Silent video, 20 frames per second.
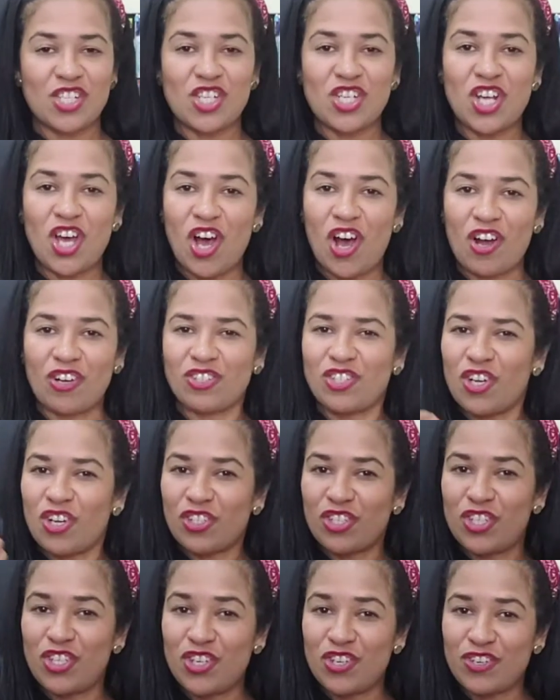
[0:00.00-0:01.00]

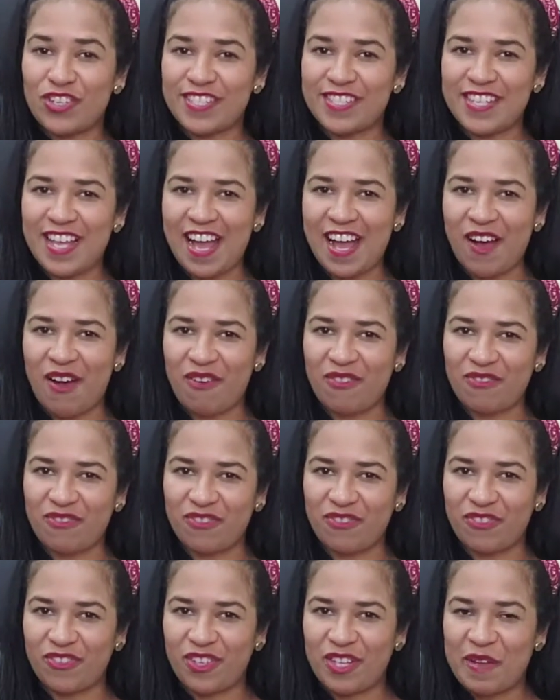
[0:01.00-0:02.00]
Talk to
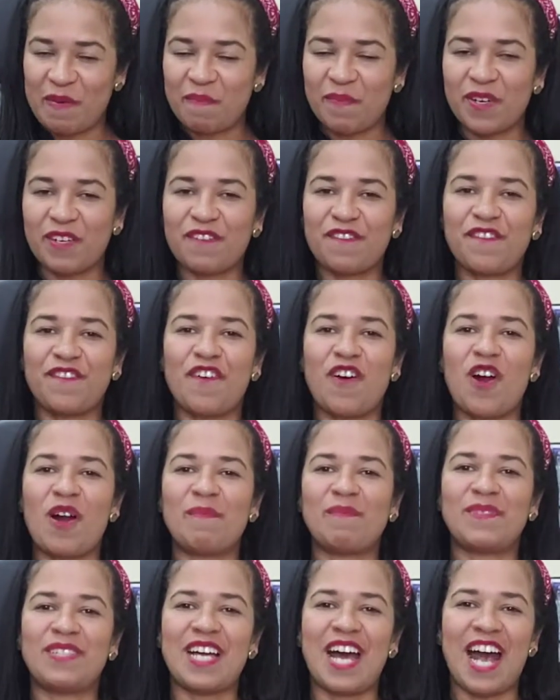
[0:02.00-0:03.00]
yourself.
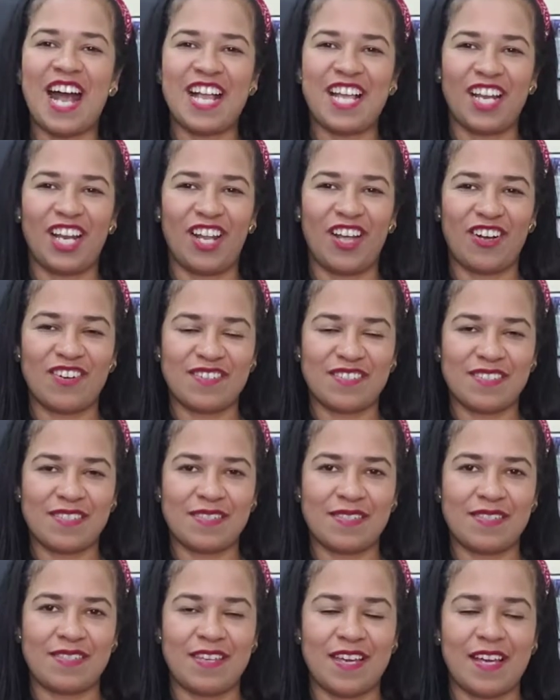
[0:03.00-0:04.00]
Perform
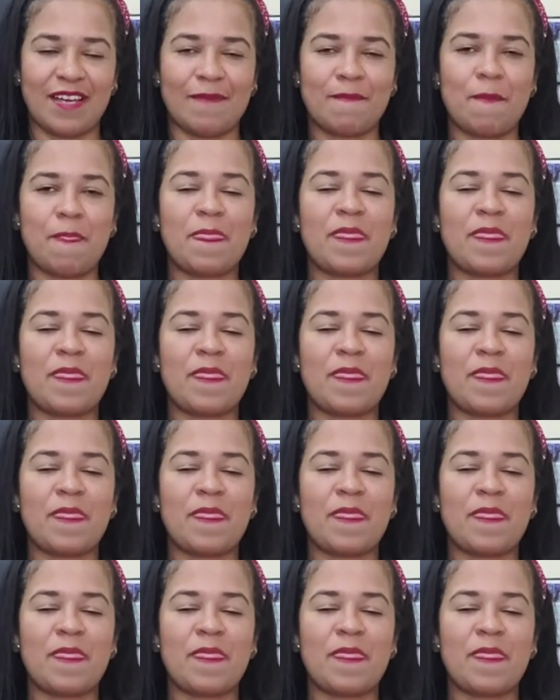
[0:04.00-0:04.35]
dialogues, yeah?